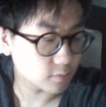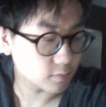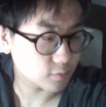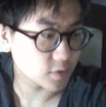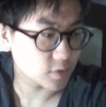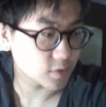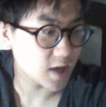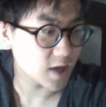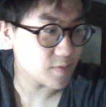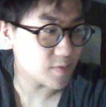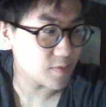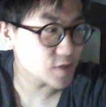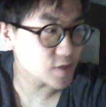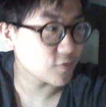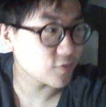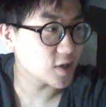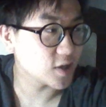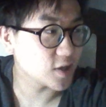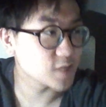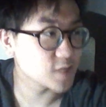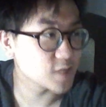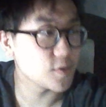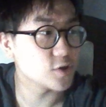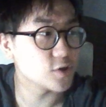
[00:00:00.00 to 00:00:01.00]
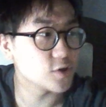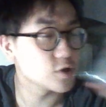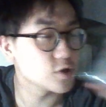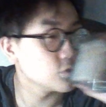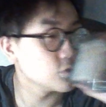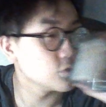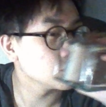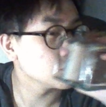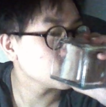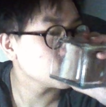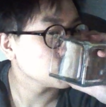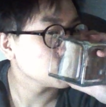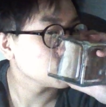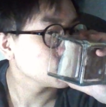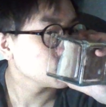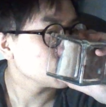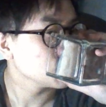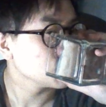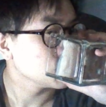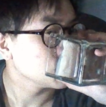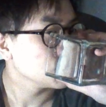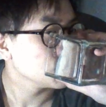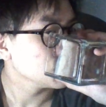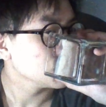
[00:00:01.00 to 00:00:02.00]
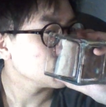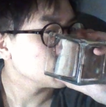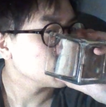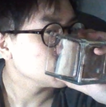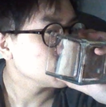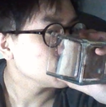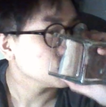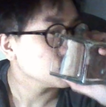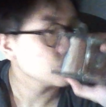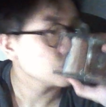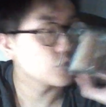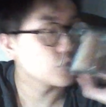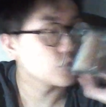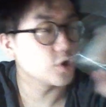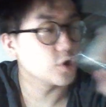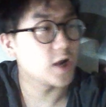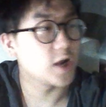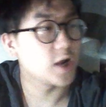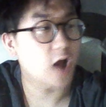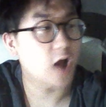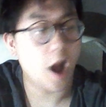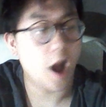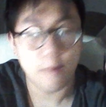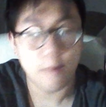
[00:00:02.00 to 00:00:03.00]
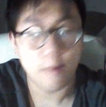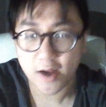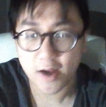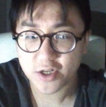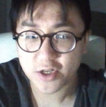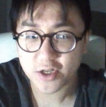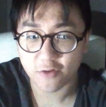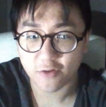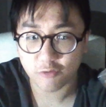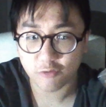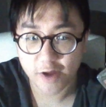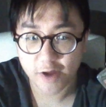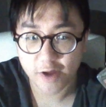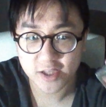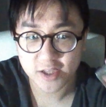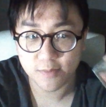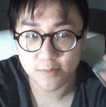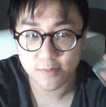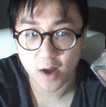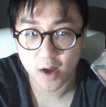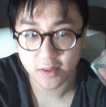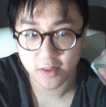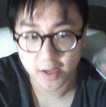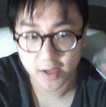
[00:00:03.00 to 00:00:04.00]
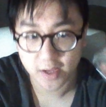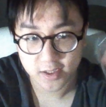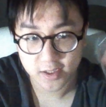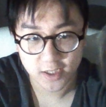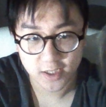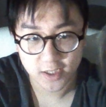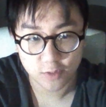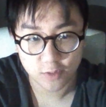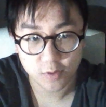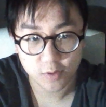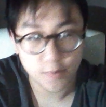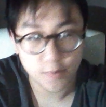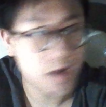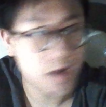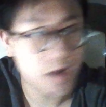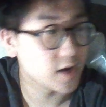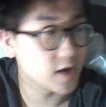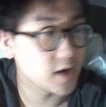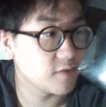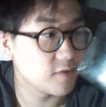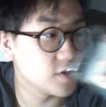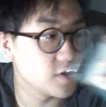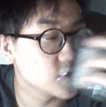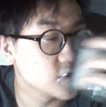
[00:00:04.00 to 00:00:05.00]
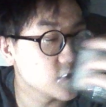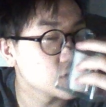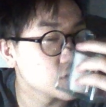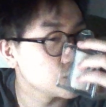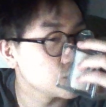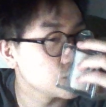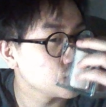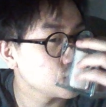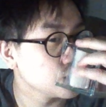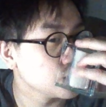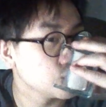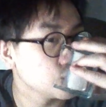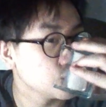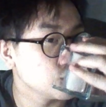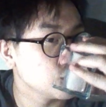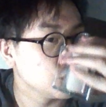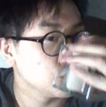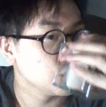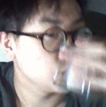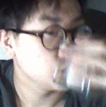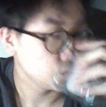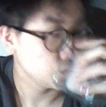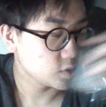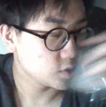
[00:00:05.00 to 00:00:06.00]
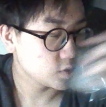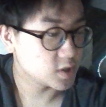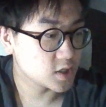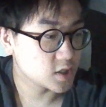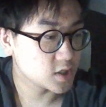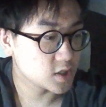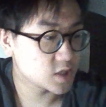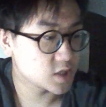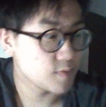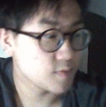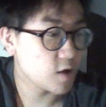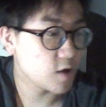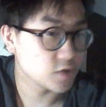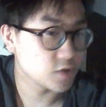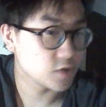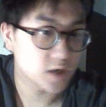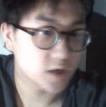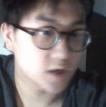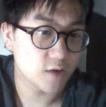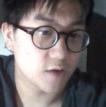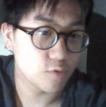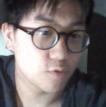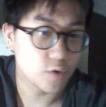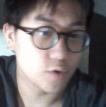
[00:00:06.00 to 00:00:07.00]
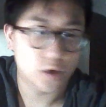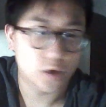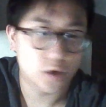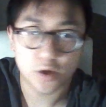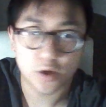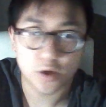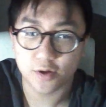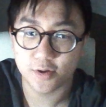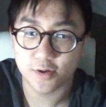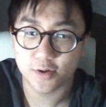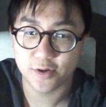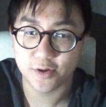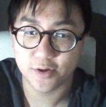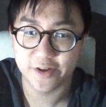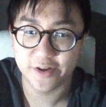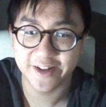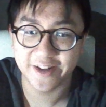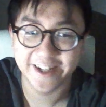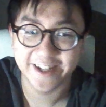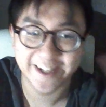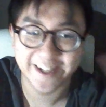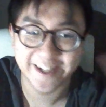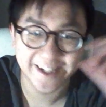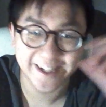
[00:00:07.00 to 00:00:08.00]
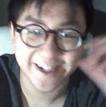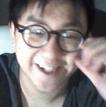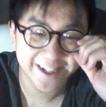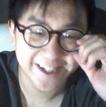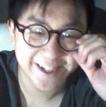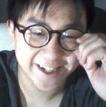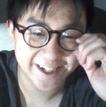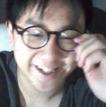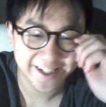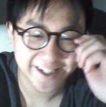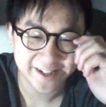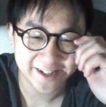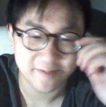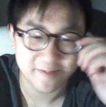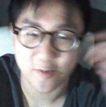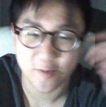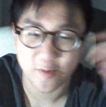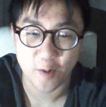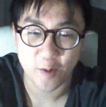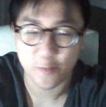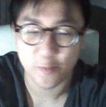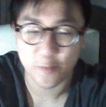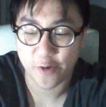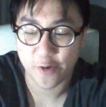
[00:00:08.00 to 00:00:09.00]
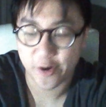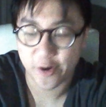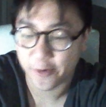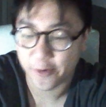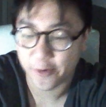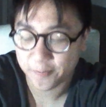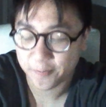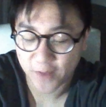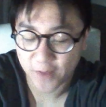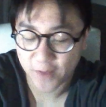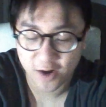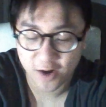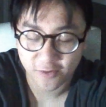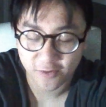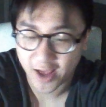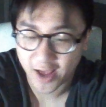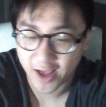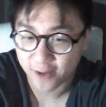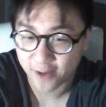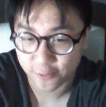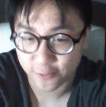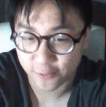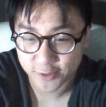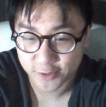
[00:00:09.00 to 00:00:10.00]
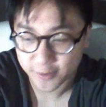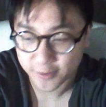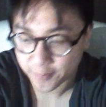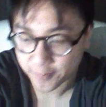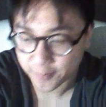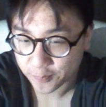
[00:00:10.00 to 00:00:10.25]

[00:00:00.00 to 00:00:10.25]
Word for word: damn this fucking smells good I, am actually afraid to burn this i don't want any of this because the smell is gonna get ruined so i'm worried about i love candles